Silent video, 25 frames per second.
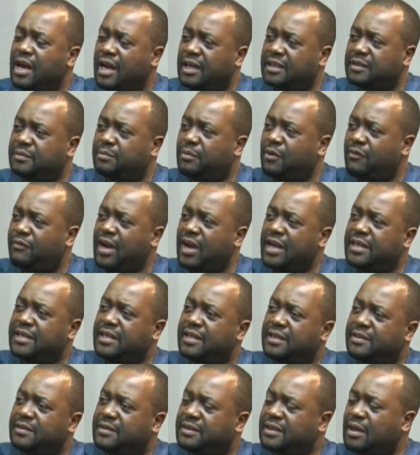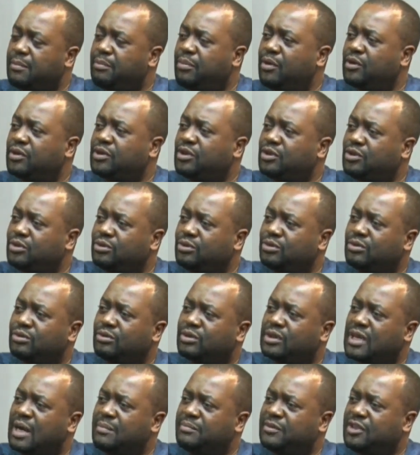has provided support
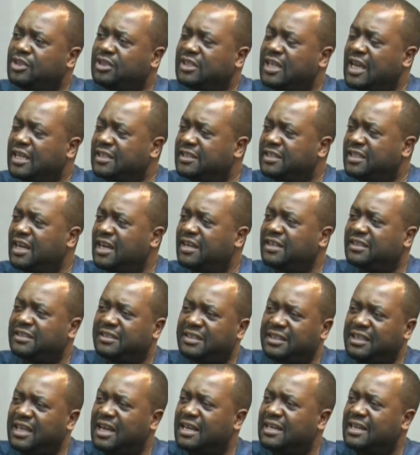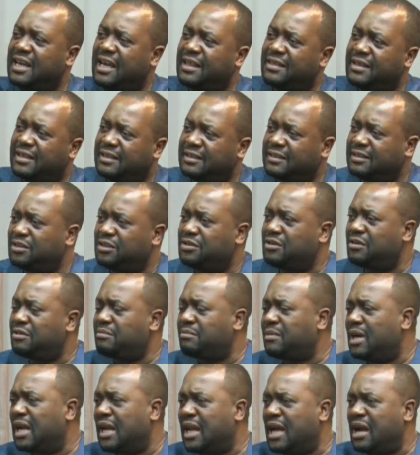to countries like DRC and others,
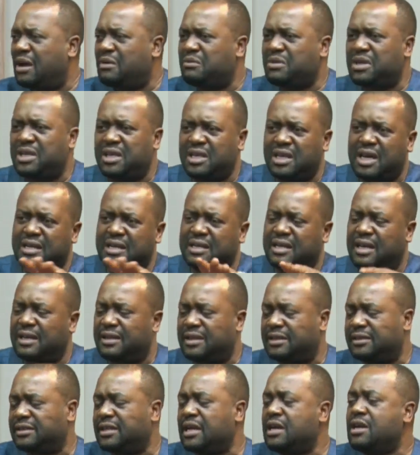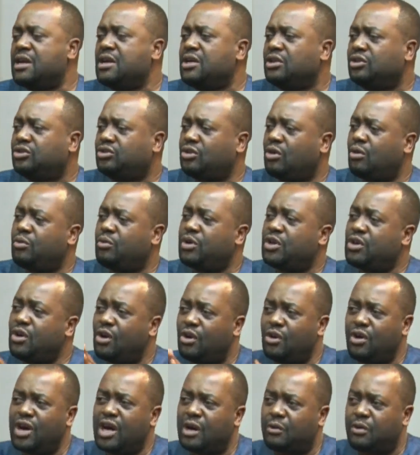Malawi and others. So we
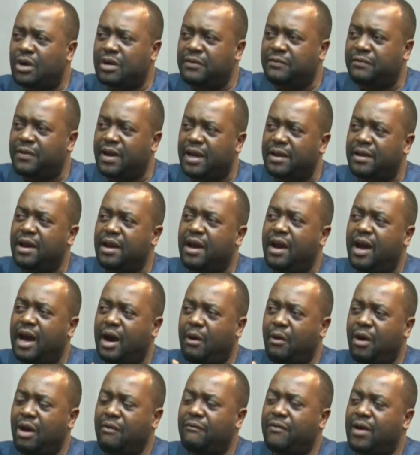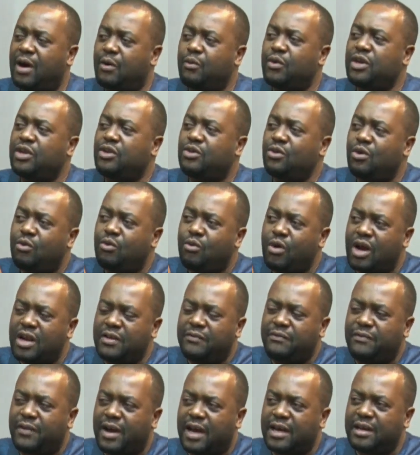no longer qualify. However, we do
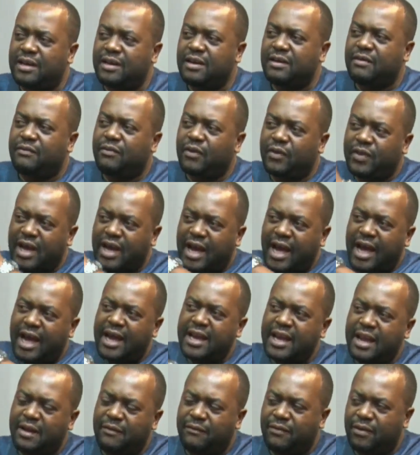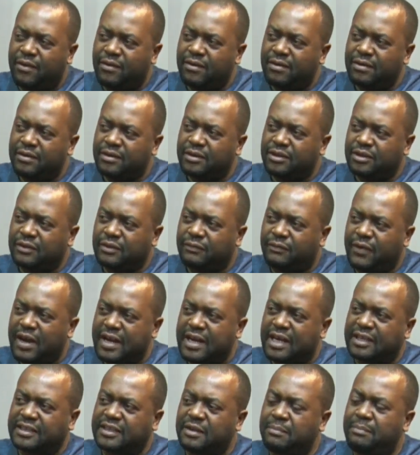qualify for the higher level
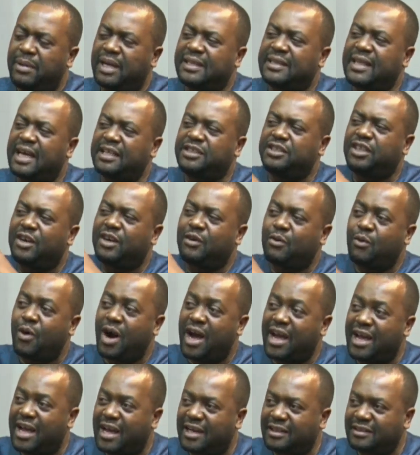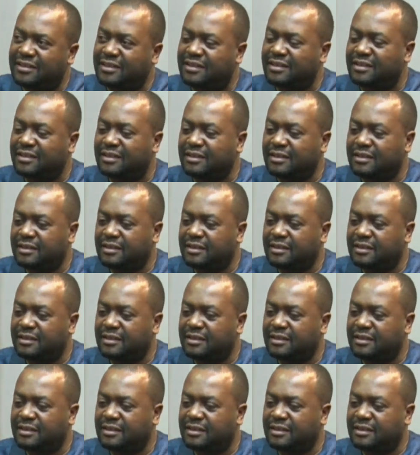financing, but that requires